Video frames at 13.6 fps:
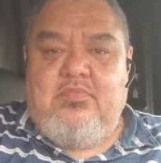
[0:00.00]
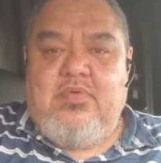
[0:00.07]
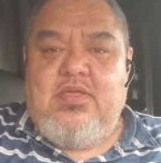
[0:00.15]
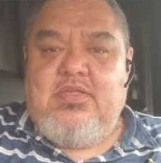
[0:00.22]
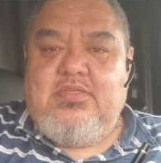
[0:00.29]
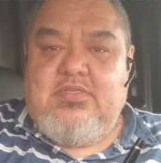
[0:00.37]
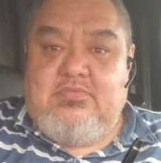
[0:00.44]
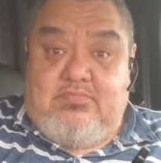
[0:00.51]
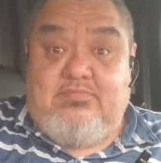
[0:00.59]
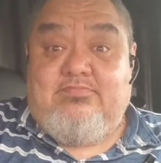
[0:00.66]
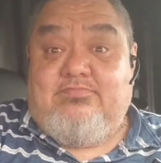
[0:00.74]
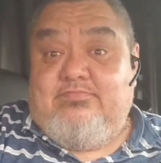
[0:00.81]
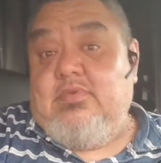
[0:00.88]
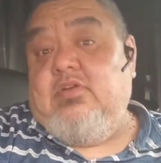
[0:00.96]
is
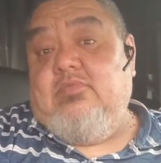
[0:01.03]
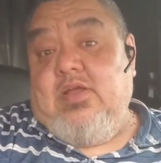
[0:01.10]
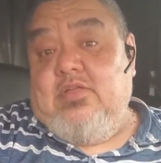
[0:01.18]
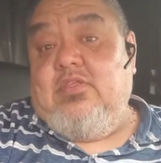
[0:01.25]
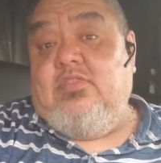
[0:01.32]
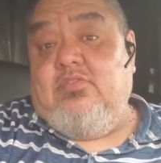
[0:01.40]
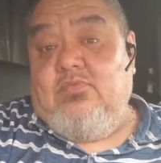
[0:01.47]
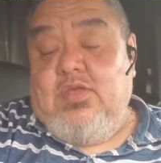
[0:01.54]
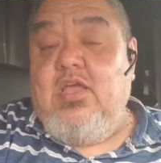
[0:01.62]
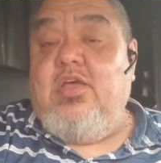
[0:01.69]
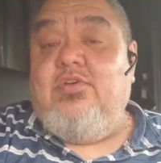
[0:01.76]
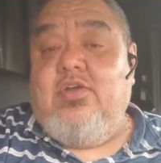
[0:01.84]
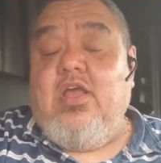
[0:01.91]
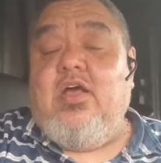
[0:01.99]
around the
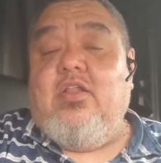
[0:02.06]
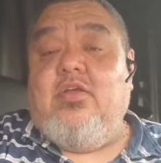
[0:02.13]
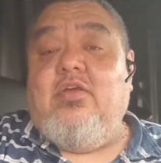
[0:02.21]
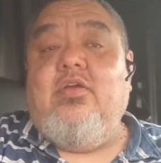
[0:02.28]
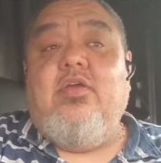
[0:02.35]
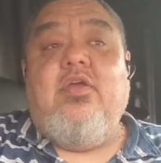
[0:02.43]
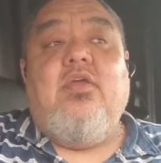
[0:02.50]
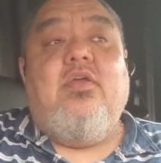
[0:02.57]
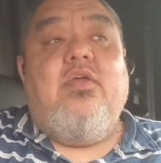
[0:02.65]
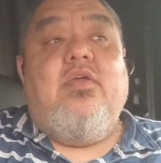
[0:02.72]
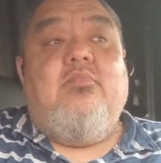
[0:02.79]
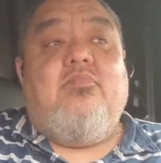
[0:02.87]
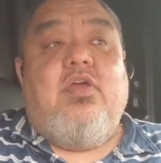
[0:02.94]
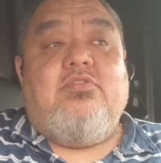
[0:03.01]
$300
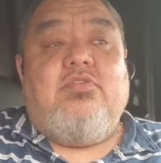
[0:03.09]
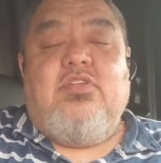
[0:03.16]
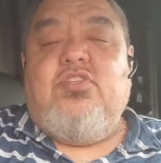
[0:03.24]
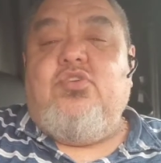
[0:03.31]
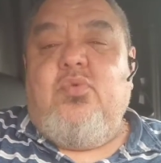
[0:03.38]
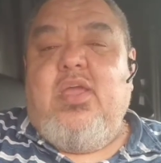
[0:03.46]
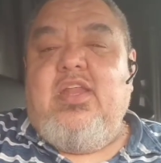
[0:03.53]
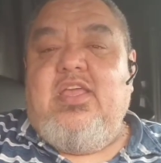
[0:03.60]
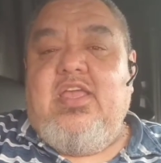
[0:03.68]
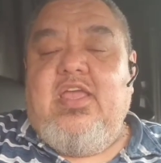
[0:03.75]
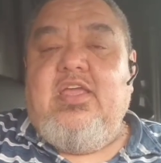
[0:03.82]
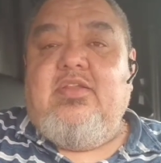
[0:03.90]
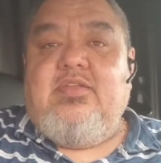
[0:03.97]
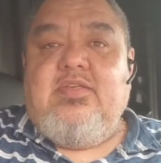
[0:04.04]
price range.
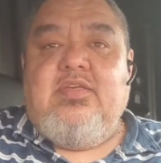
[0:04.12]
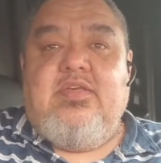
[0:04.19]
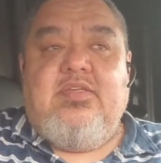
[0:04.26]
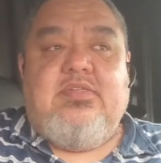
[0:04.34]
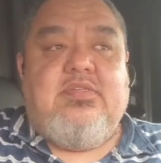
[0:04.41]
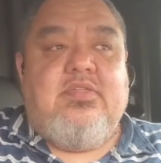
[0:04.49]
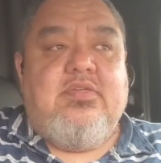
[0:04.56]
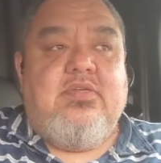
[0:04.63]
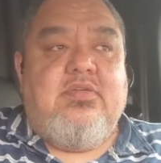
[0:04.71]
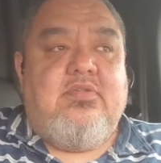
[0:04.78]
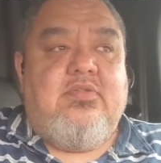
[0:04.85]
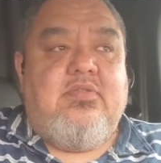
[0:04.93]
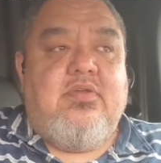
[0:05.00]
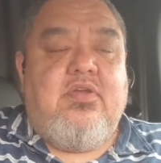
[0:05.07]
$288 is the
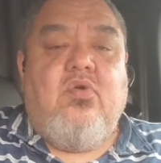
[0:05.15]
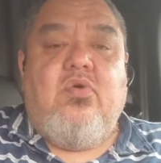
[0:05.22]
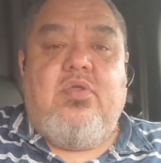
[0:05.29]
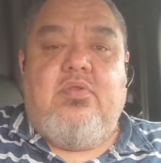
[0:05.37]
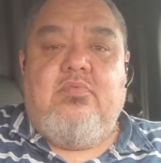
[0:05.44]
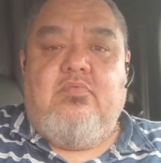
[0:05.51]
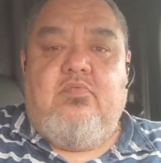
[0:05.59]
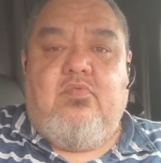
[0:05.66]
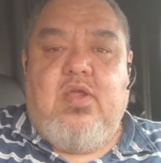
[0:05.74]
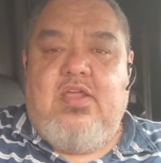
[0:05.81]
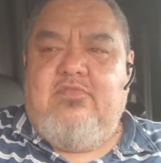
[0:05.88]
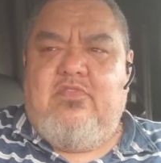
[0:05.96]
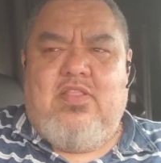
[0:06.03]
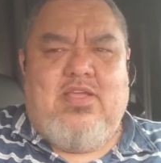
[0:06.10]
going
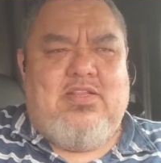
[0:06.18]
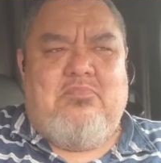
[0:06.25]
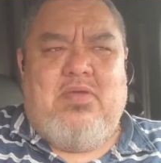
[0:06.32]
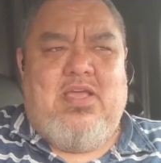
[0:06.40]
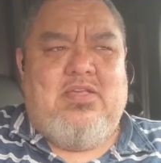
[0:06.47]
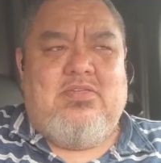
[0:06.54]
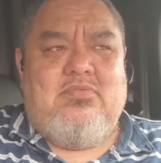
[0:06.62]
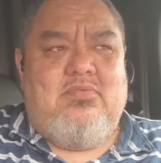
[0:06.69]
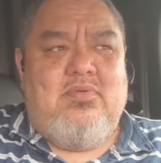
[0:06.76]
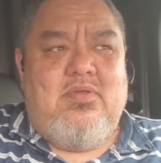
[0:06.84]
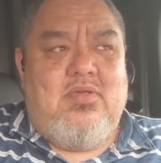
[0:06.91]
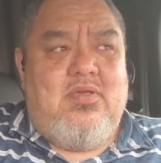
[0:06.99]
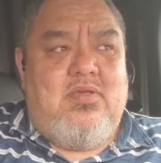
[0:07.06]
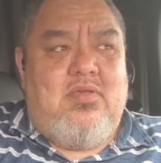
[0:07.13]
rate for like the past
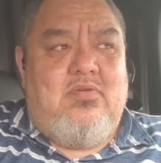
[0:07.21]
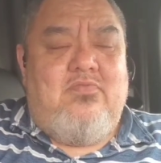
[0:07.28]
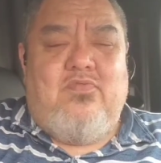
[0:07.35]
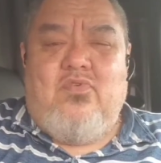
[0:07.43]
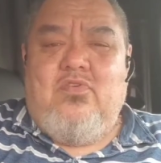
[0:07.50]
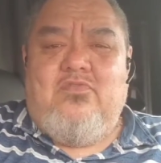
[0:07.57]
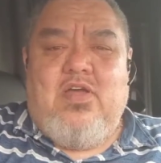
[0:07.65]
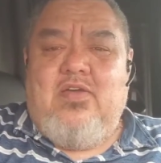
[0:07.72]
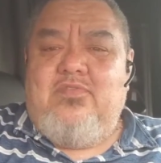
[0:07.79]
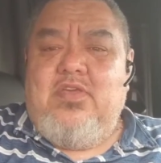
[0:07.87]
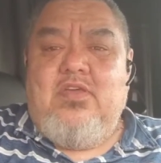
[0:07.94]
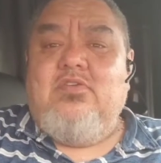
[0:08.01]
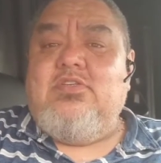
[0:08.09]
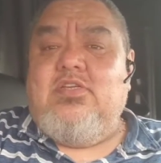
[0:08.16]
4 or 5
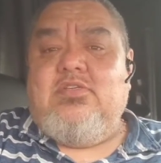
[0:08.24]
years,